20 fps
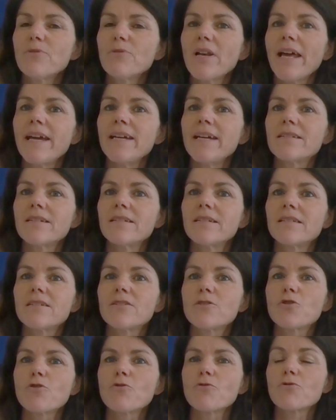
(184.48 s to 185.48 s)
related
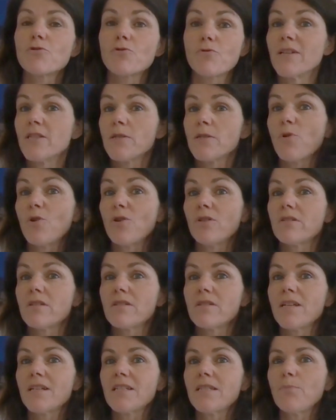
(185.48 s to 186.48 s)
to transport,
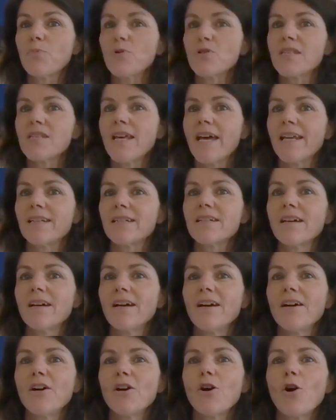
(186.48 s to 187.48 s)
60%
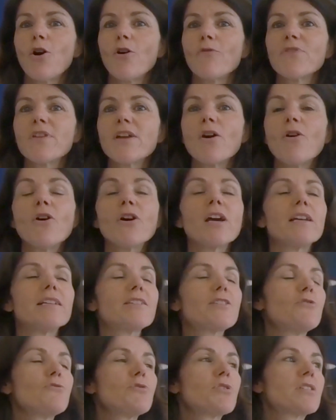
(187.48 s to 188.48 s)
of the oil
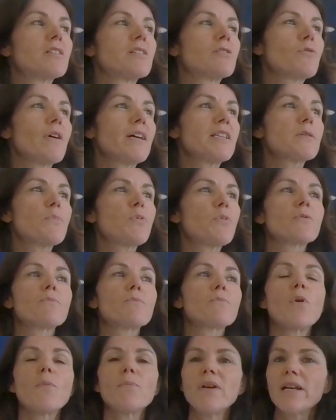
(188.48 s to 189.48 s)
is used in transport,
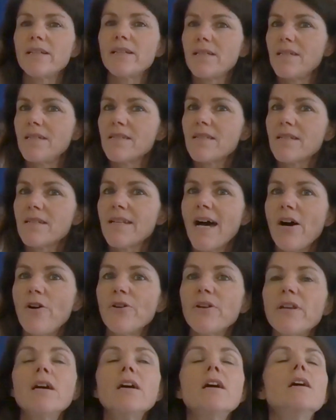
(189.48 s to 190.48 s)
mobility is
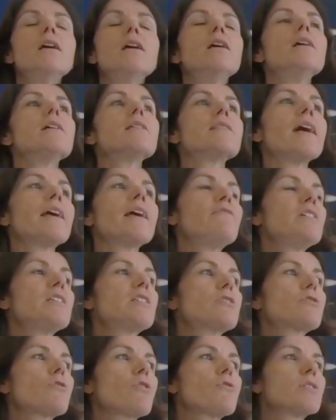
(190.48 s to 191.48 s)
down. Then we
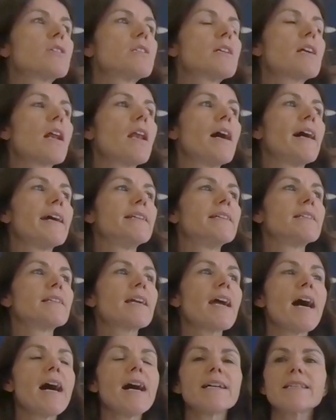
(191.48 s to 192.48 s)
saw a decline in
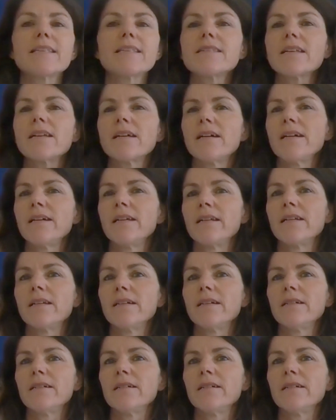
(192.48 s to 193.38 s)
gas, in